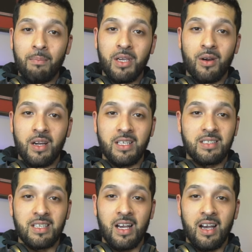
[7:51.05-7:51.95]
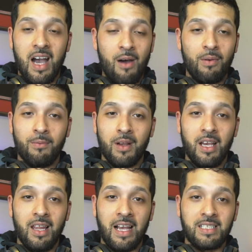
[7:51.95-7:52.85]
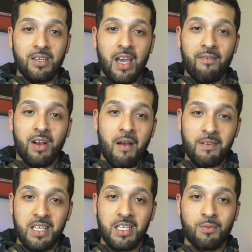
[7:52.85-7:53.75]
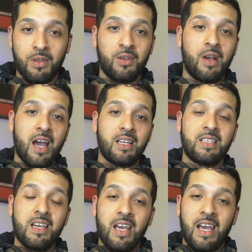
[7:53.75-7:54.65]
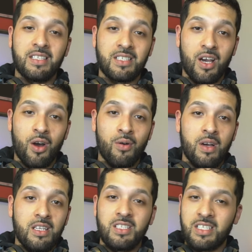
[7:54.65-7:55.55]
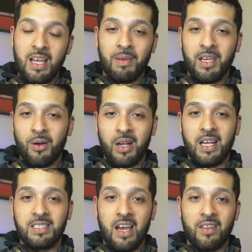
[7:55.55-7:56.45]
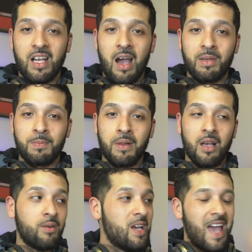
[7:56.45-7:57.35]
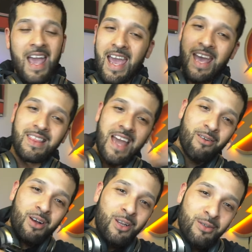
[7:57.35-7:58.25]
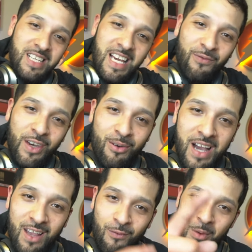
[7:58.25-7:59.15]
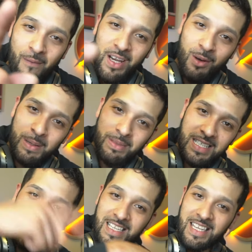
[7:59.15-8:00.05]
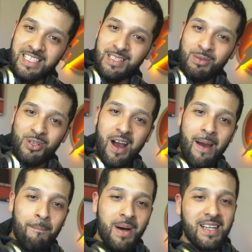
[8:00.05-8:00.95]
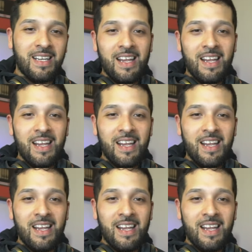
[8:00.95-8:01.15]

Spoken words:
I'm curious. I would really like to have a conversation with you guys. And so just let me know, guys, down in the comments below. And that'll conclude today's video, guys. For more video updates, hit that subscribe button.